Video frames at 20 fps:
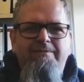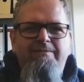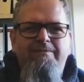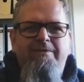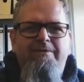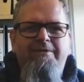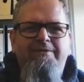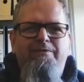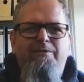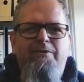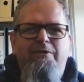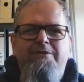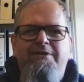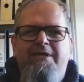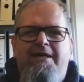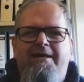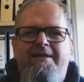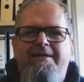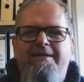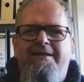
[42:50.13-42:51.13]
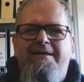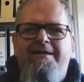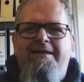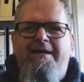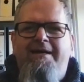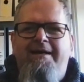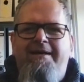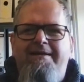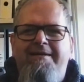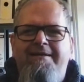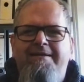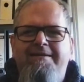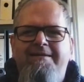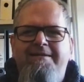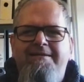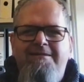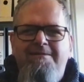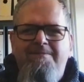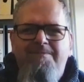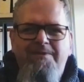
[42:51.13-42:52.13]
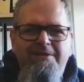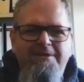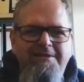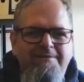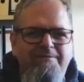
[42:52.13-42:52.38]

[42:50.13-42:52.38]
what were the underlying disciplines